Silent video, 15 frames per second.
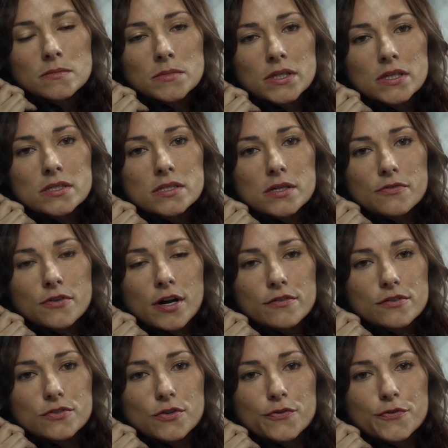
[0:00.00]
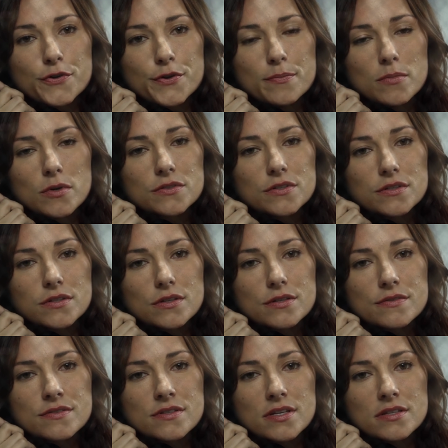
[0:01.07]
because love covers over a multitude of
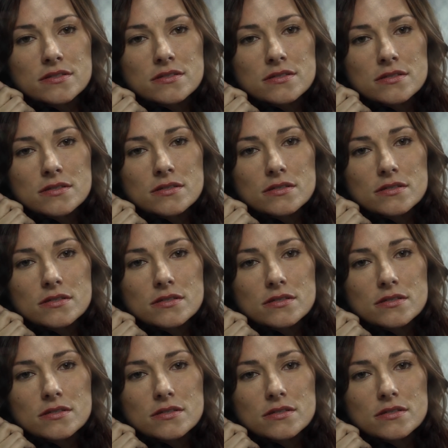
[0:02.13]
sins.